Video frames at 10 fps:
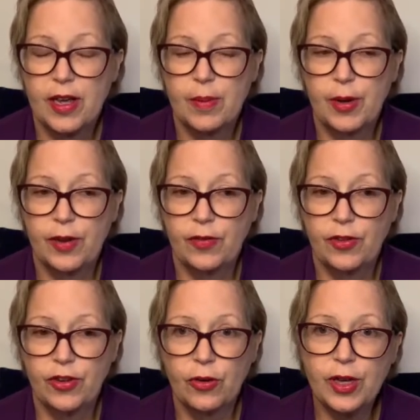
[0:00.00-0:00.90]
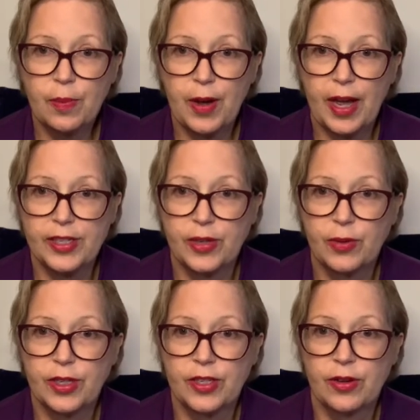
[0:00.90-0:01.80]
But if you don't get passing
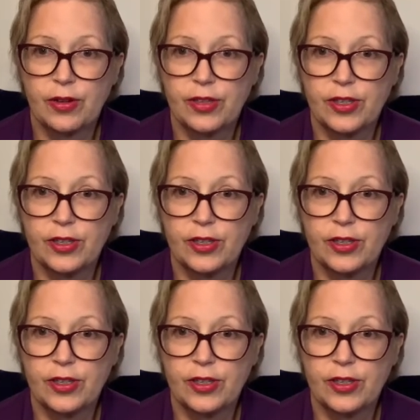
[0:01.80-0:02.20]
results,